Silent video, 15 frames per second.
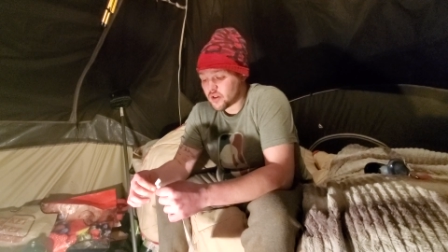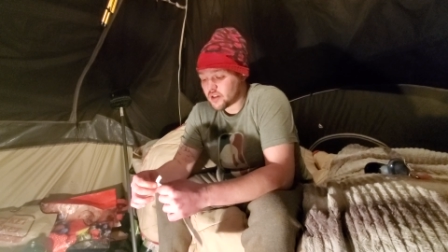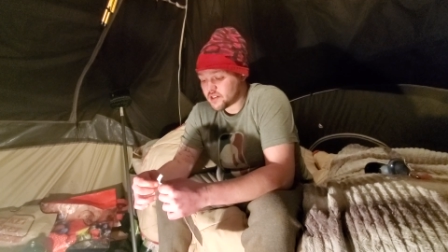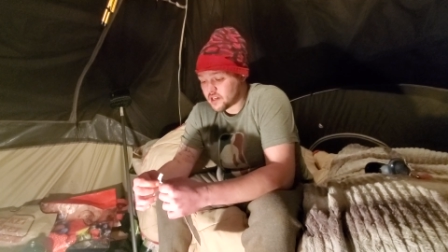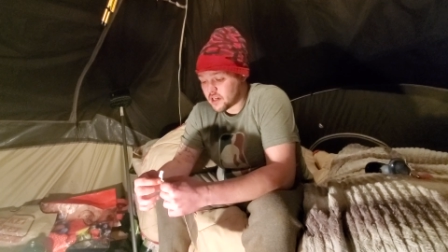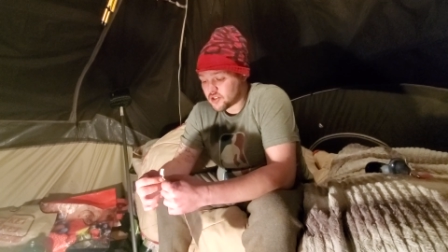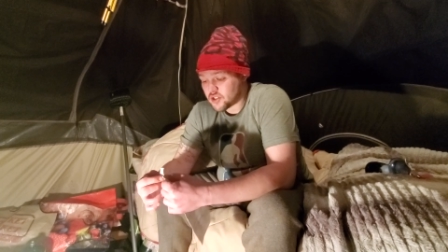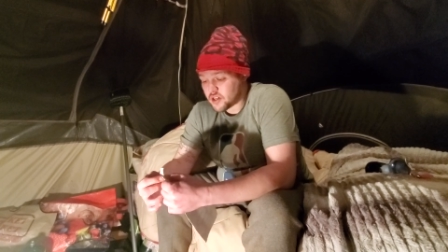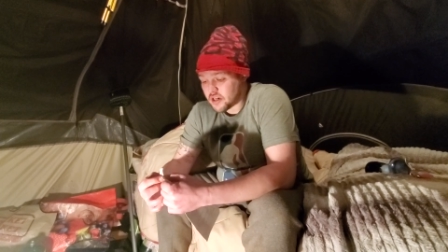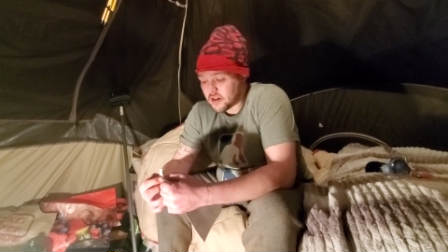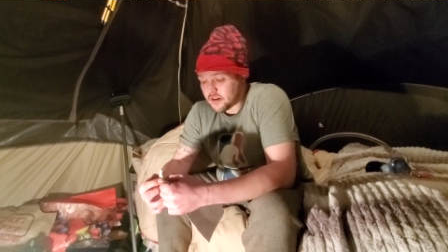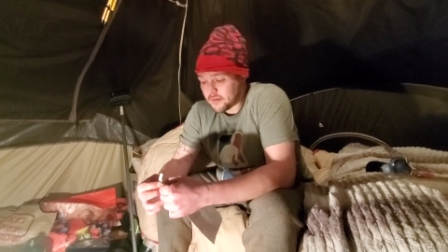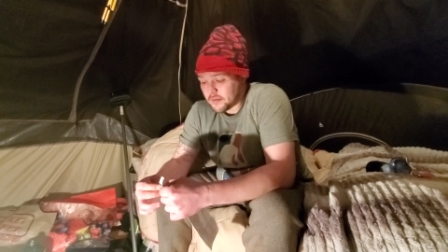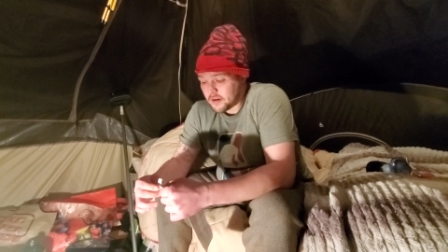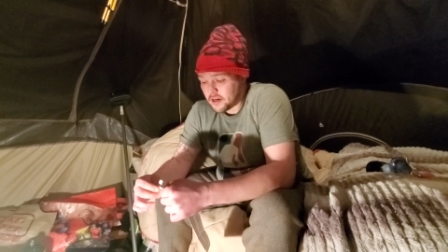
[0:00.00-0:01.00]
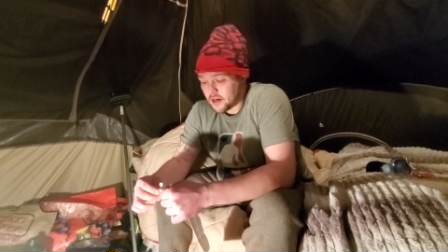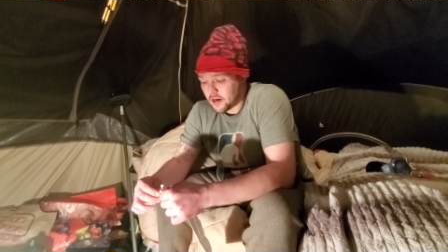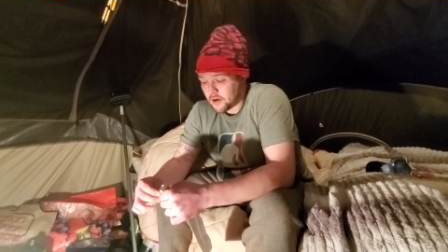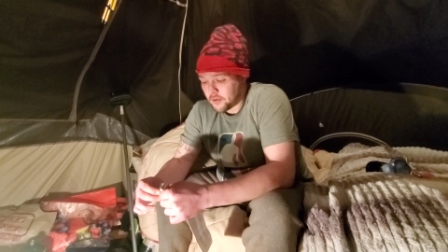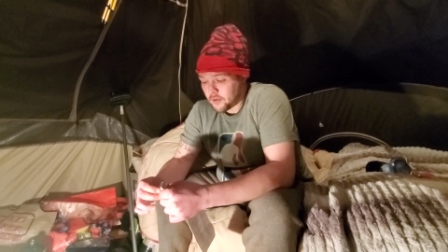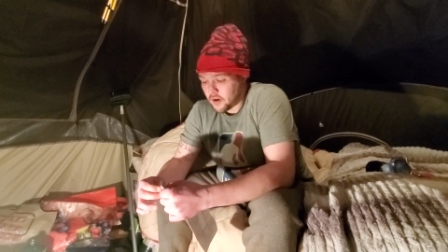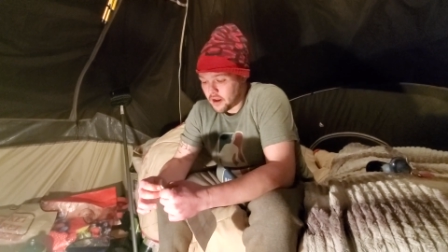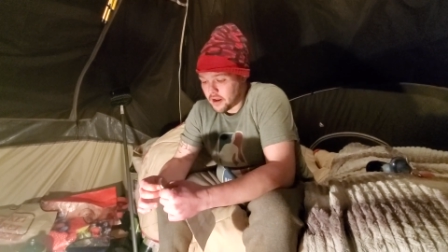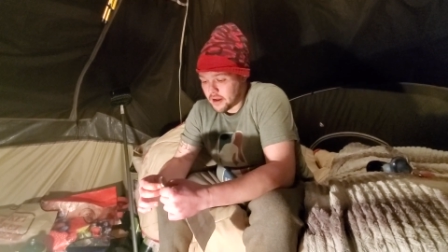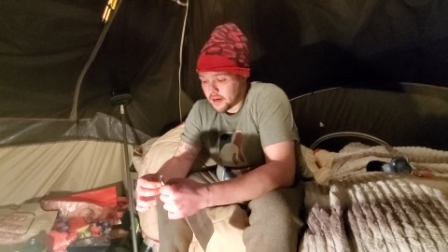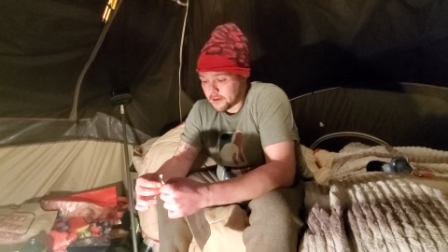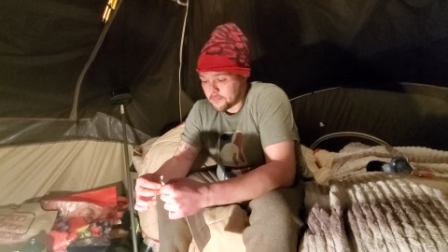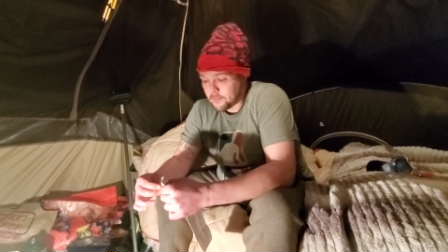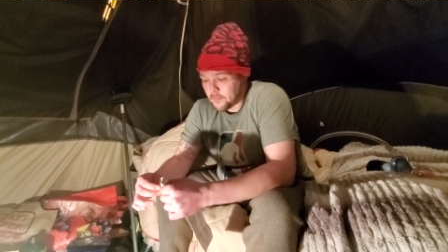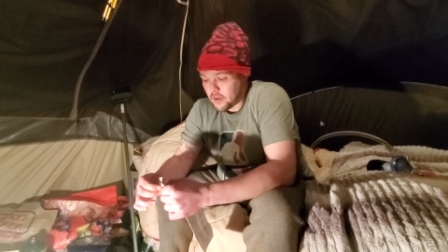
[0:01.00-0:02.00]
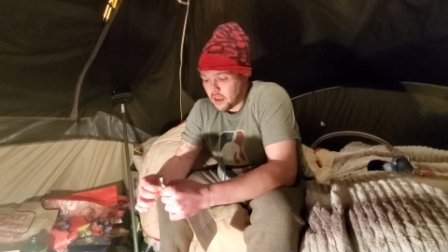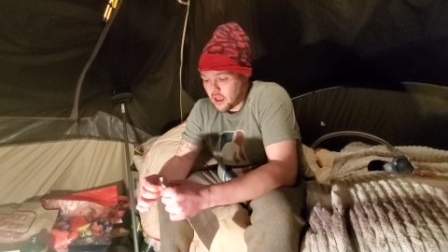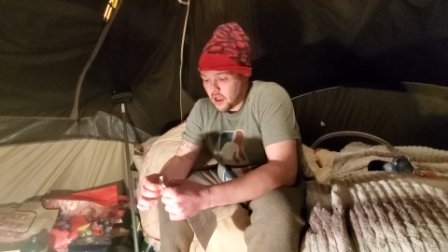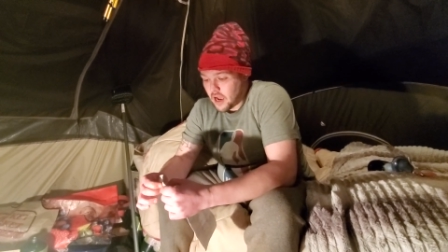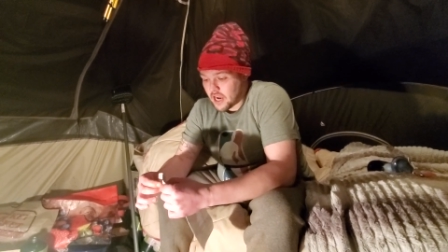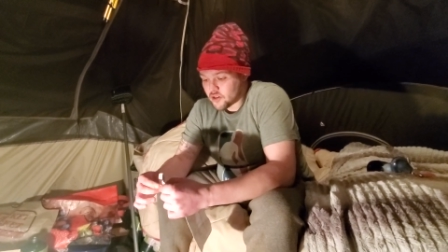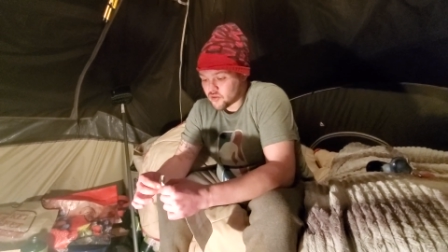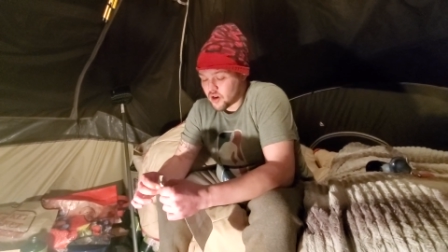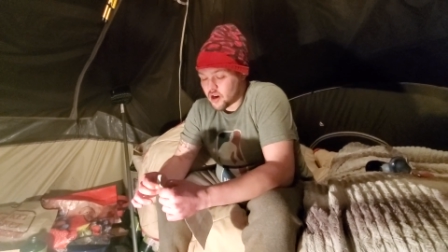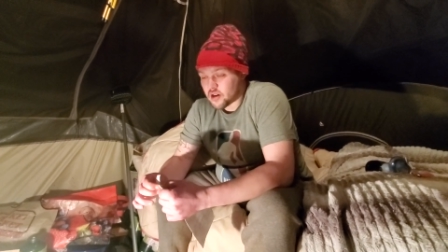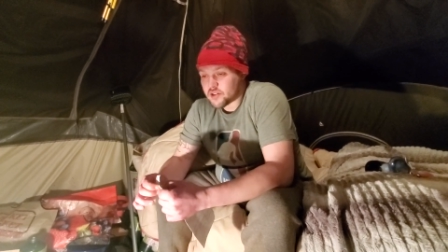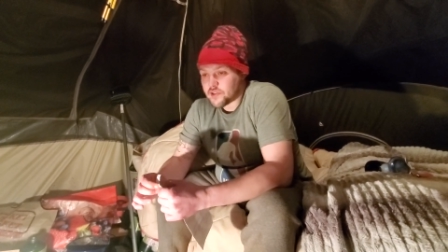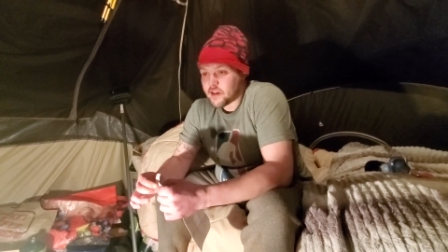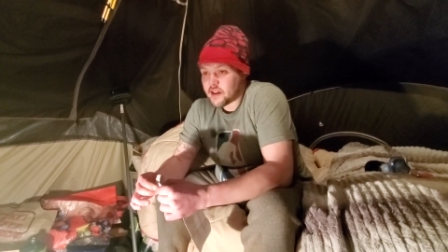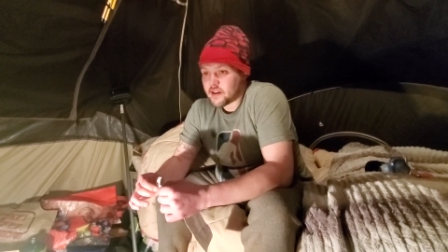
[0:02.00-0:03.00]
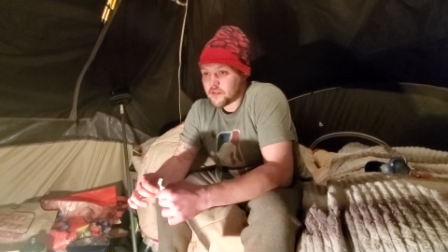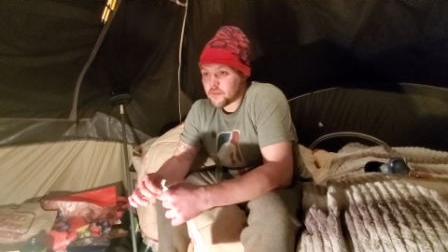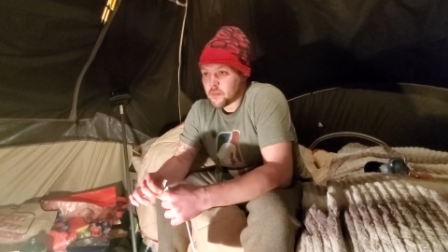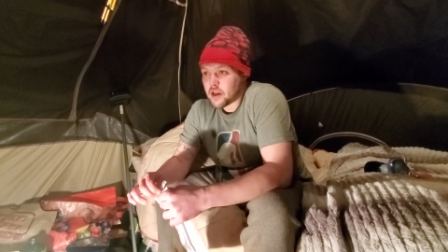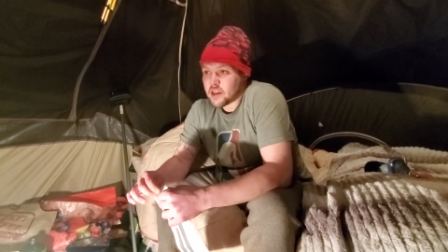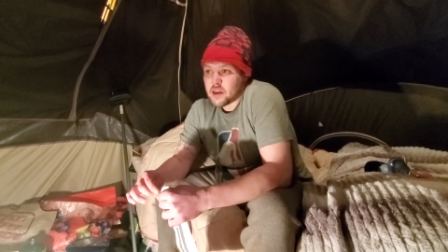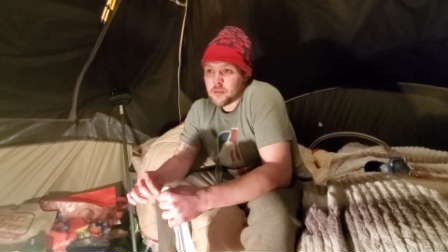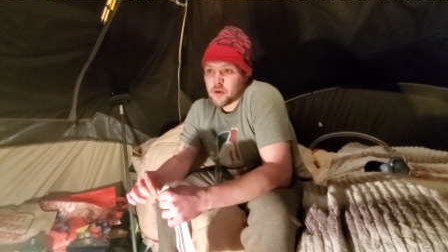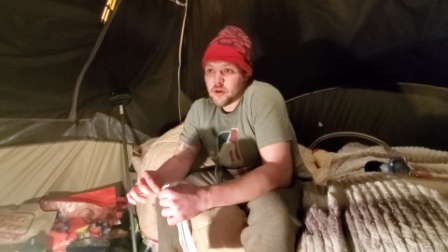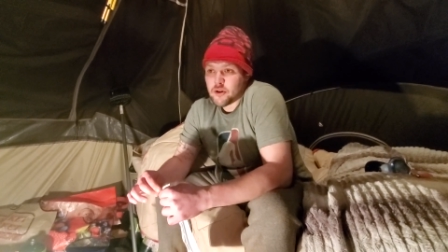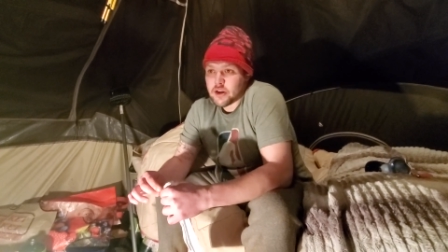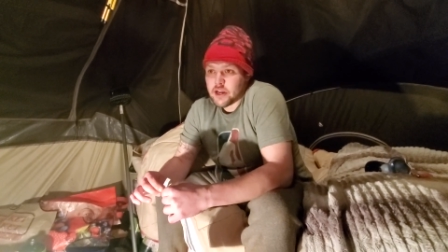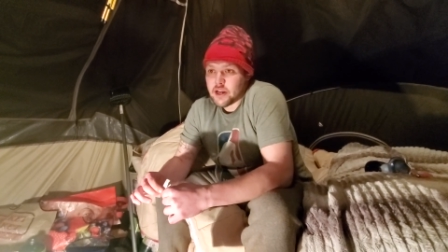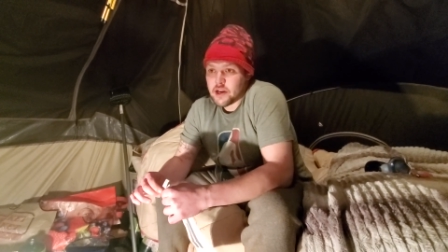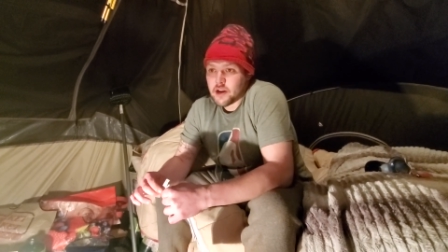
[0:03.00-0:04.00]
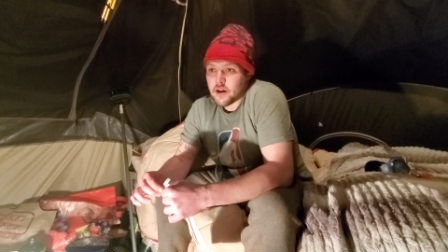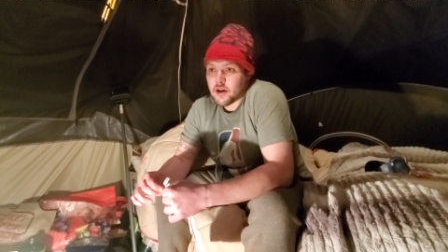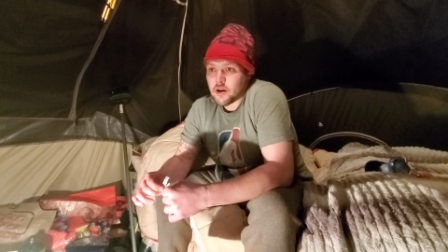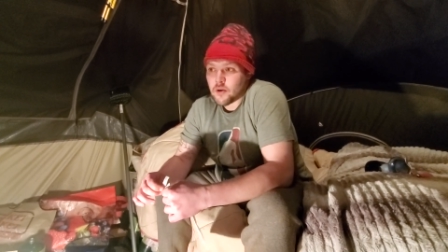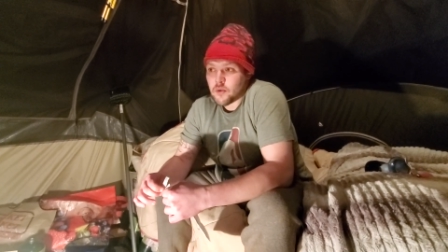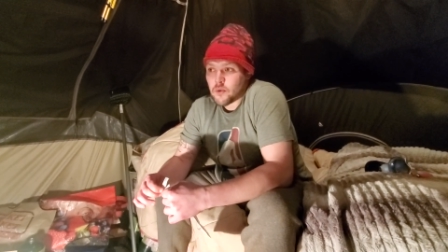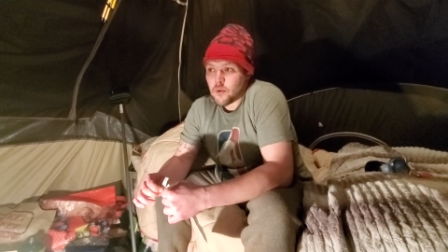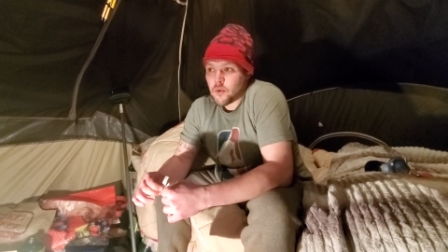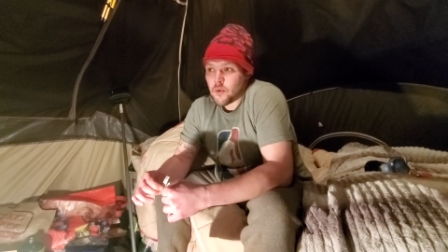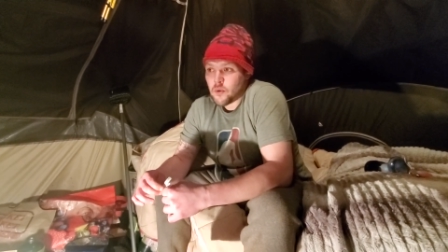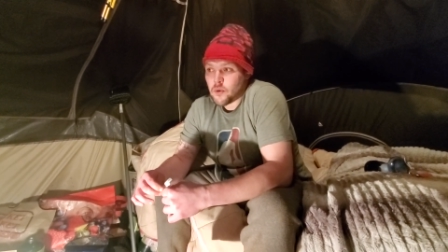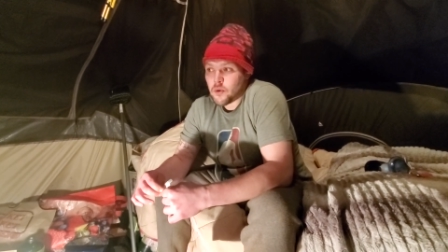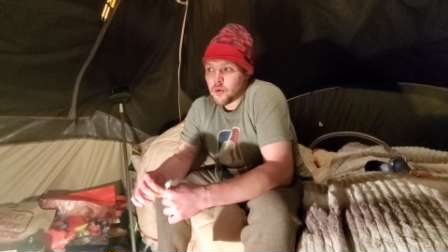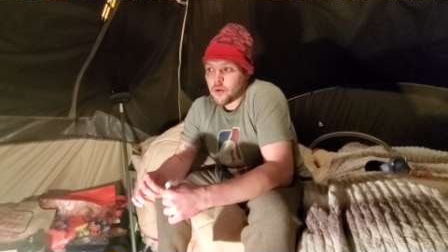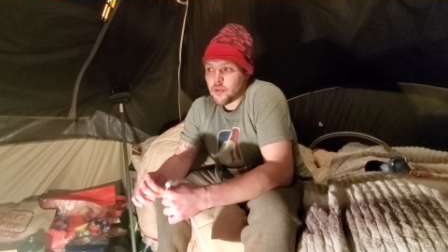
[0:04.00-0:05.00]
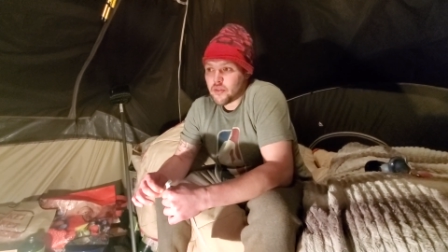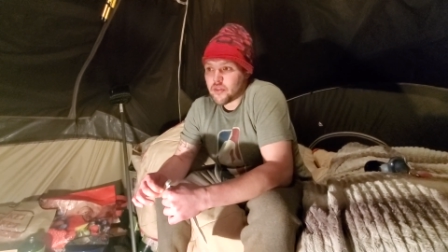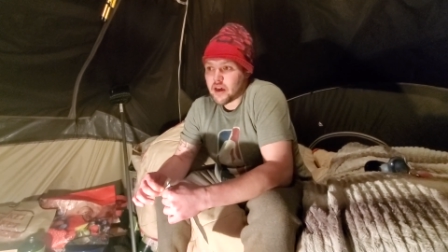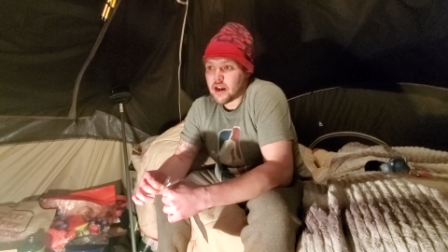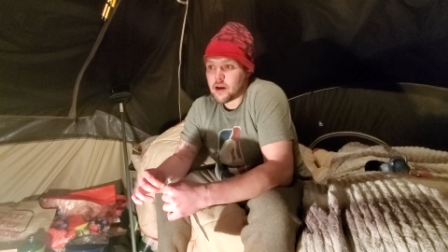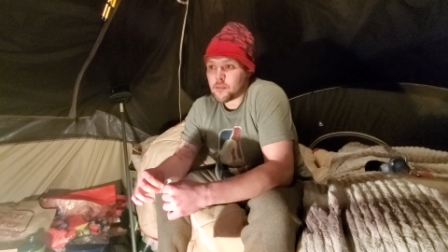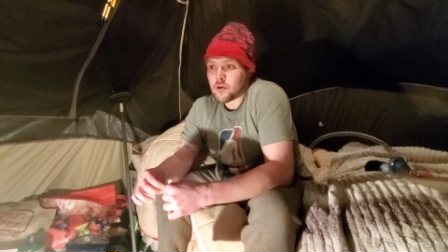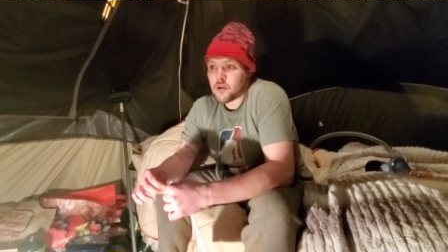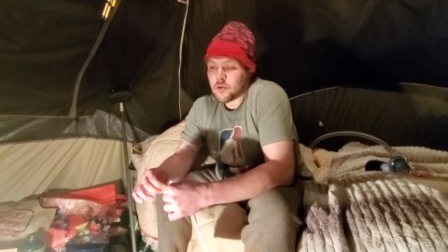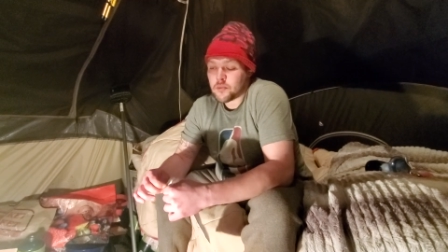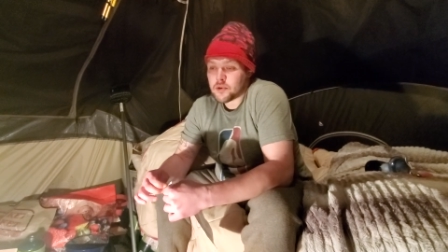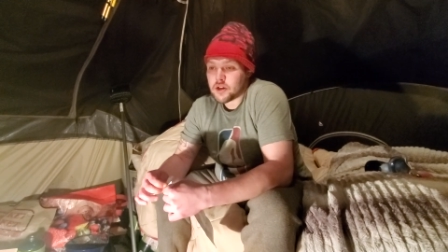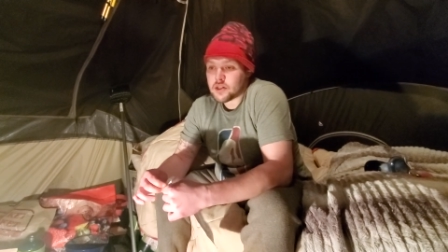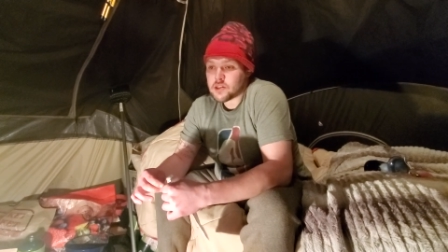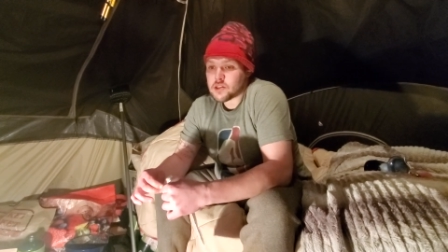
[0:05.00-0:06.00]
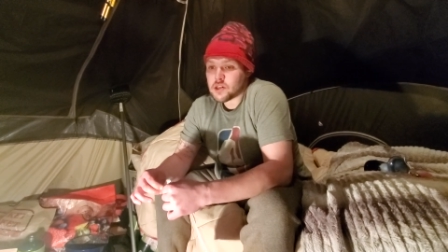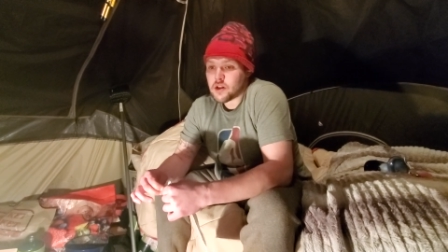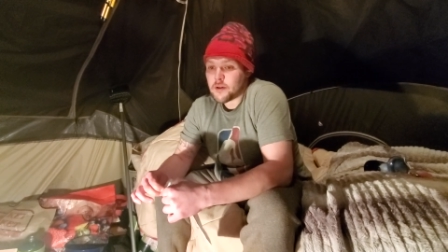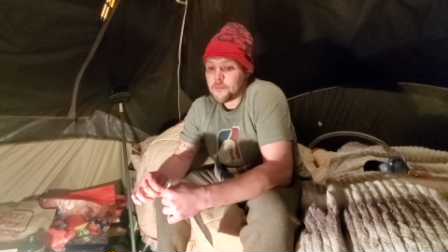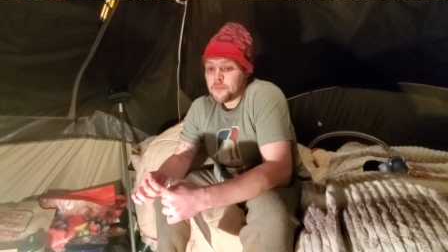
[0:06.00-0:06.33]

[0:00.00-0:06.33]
really touching, you know. Um, I try not to let my community know that I'm homeless.